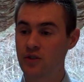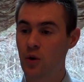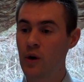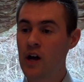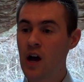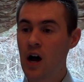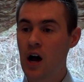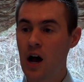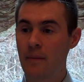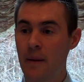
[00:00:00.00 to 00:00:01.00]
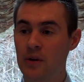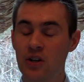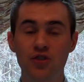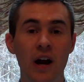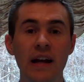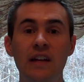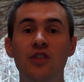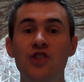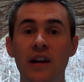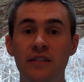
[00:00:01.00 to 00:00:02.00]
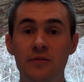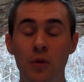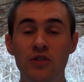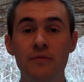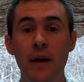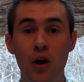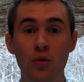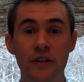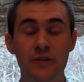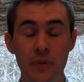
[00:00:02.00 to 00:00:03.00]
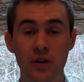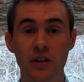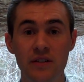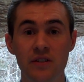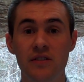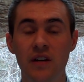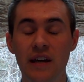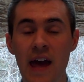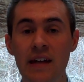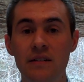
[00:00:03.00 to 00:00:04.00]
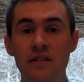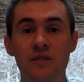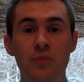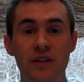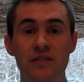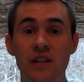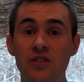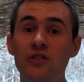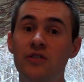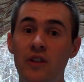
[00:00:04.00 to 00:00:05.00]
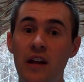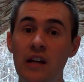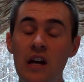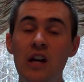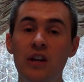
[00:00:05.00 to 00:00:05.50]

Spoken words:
So I'm going to try to interject as much of my own experiences as I can into this presentation so that